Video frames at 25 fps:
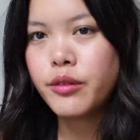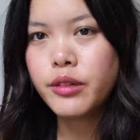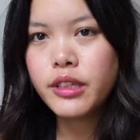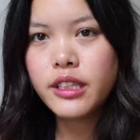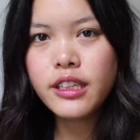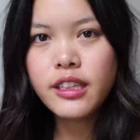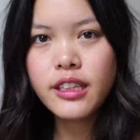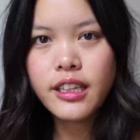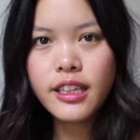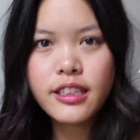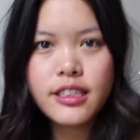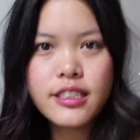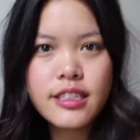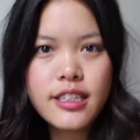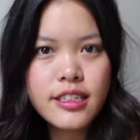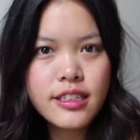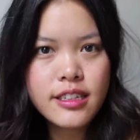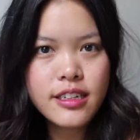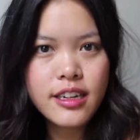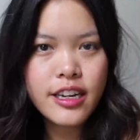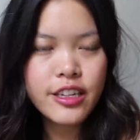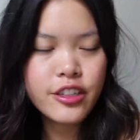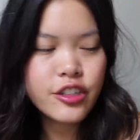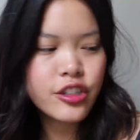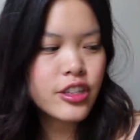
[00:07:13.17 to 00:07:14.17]
I really like this as
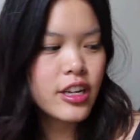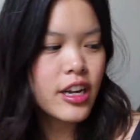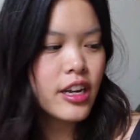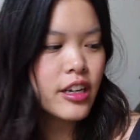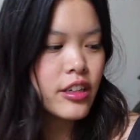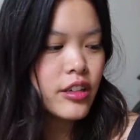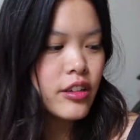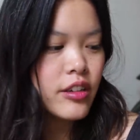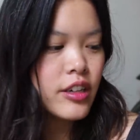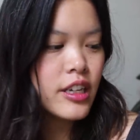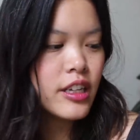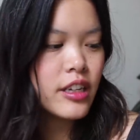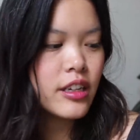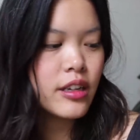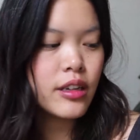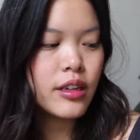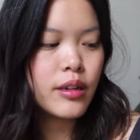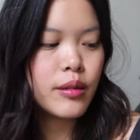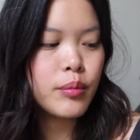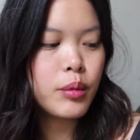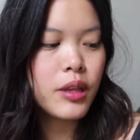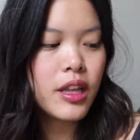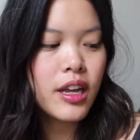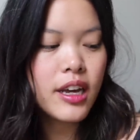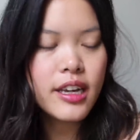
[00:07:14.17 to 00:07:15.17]
an eyeshadow and it
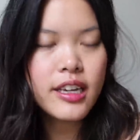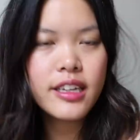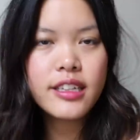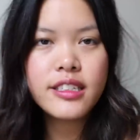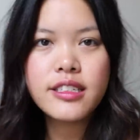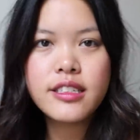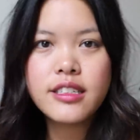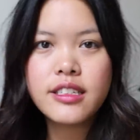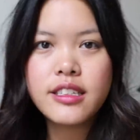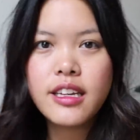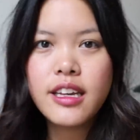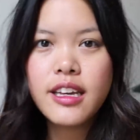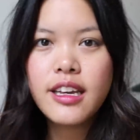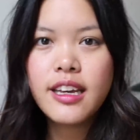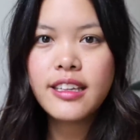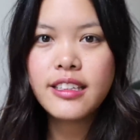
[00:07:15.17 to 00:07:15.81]
applies